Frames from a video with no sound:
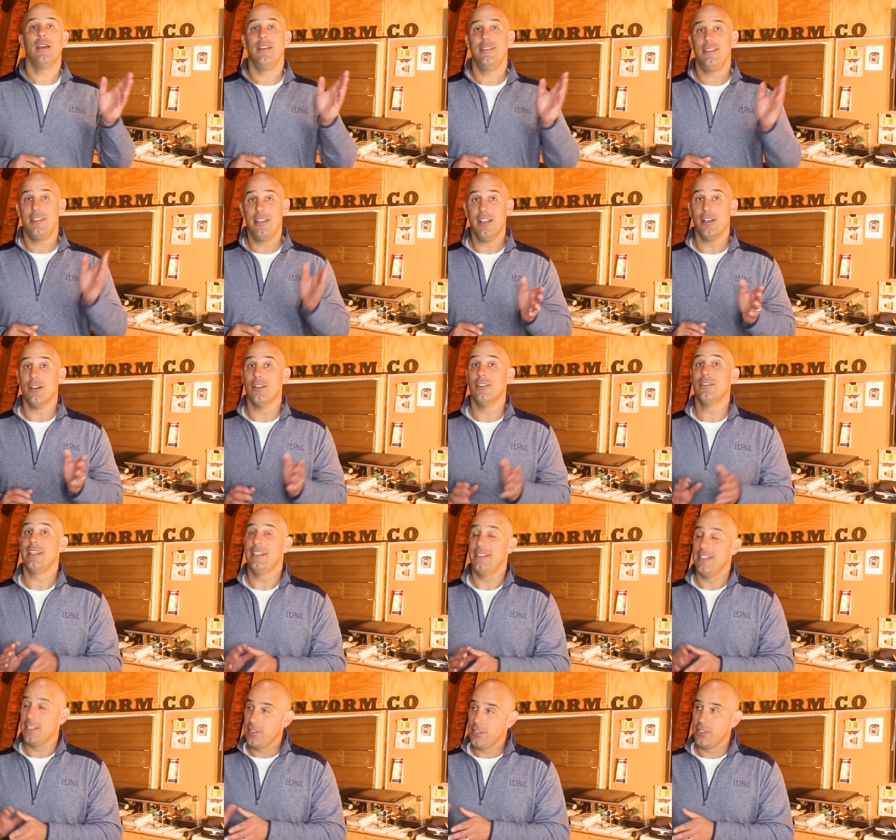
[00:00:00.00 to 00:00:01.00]
until,
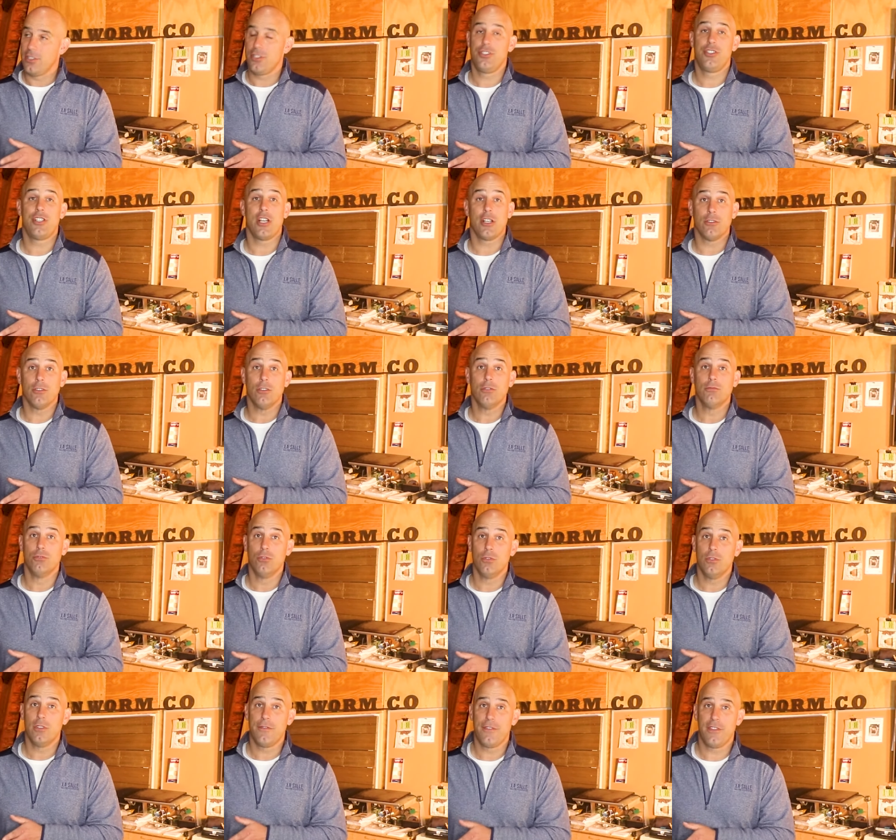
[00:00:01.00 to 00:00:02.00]
and this is general
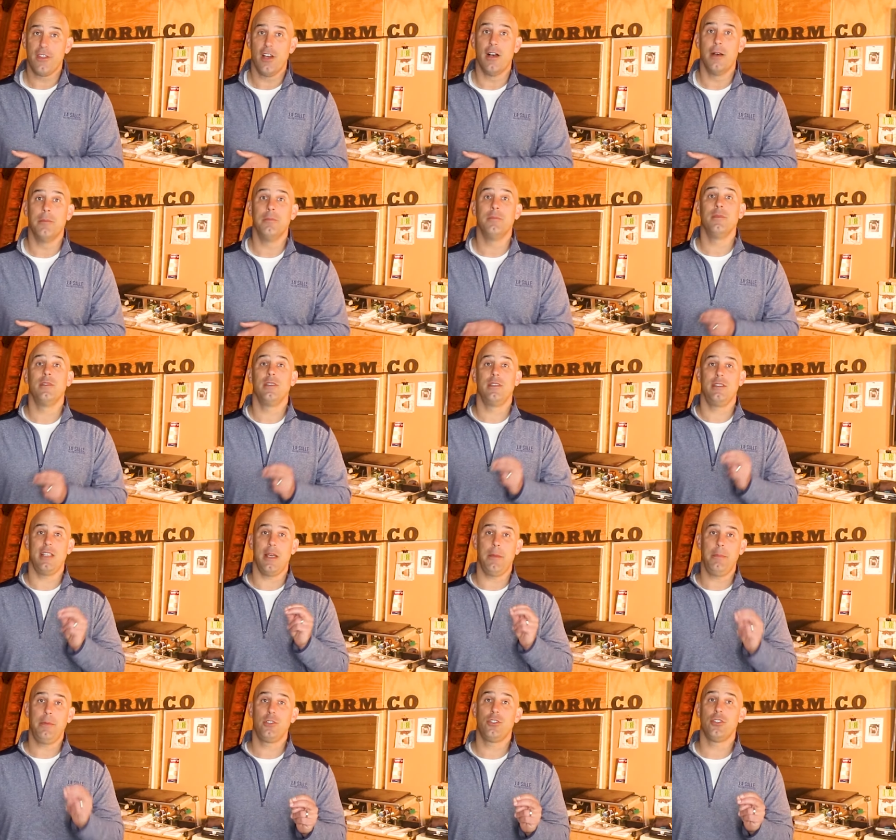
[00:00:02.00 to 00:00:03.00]
rule of thumb,
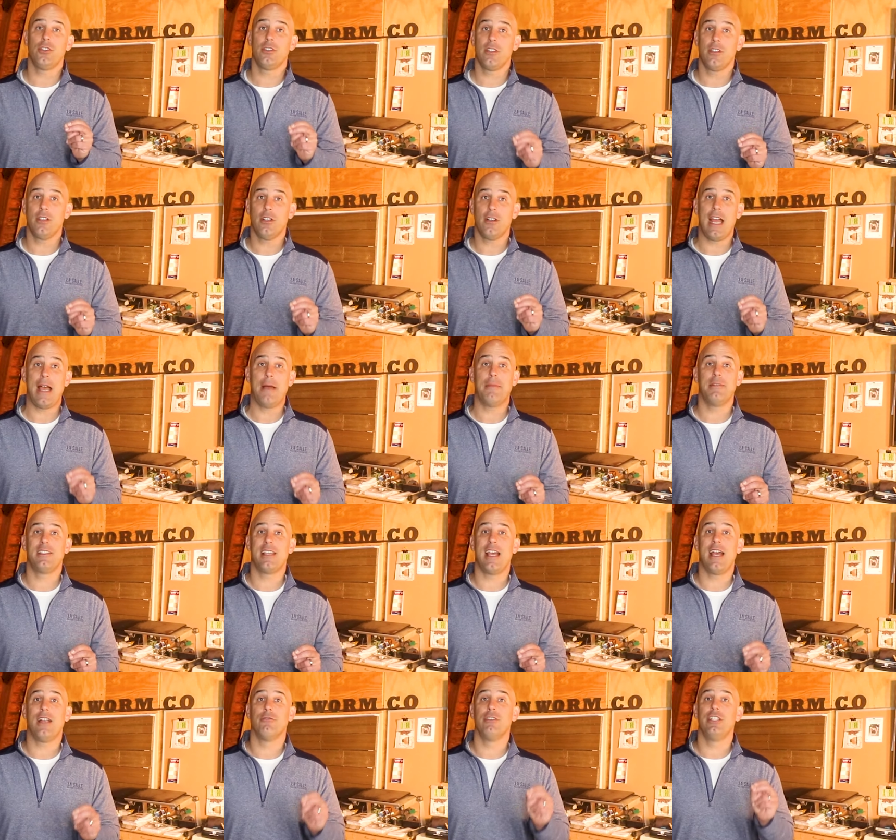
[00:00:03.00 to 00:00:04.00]
temperatures in their
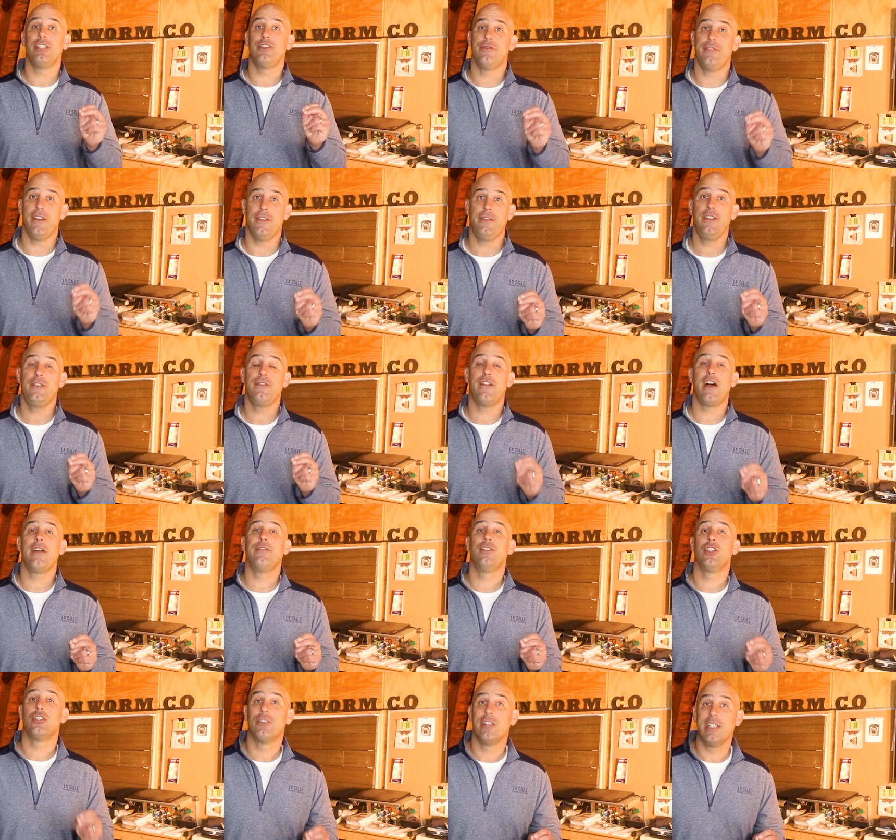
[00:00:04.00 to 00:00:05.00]
habitat reach
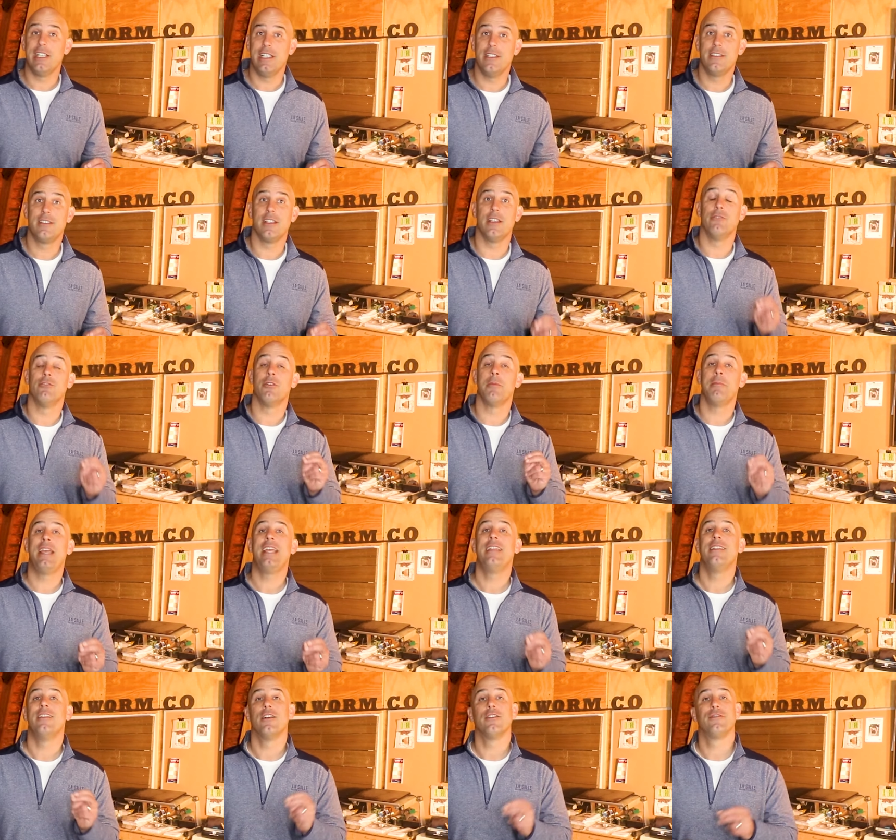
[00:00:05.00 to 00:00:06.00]
55 degrees and
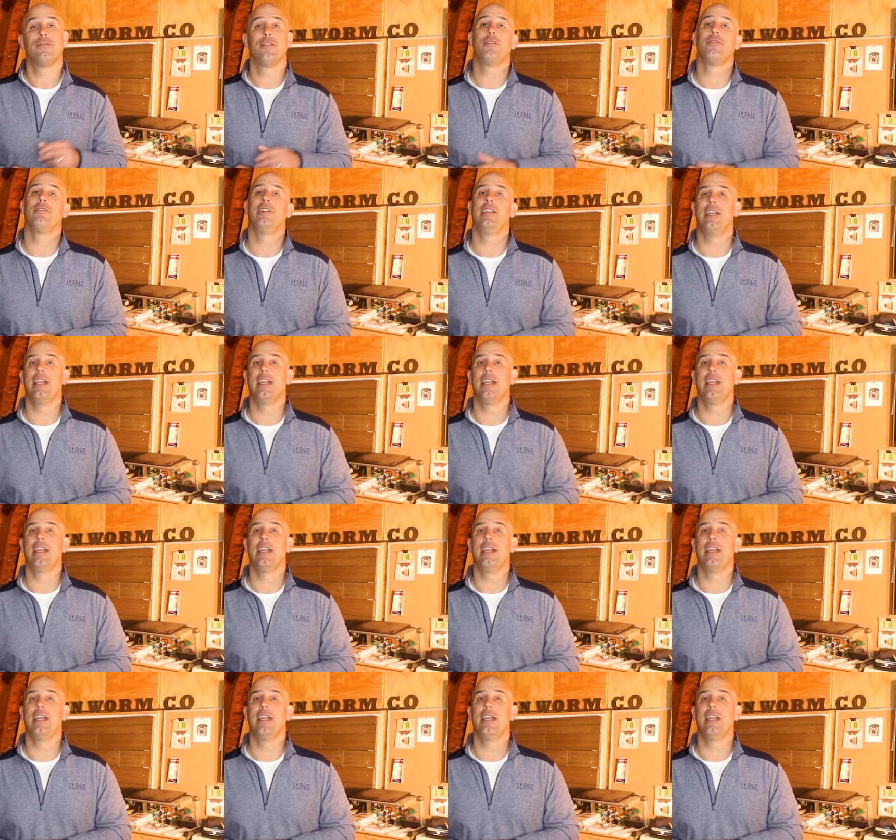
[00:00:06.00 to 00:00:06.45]
remain there for three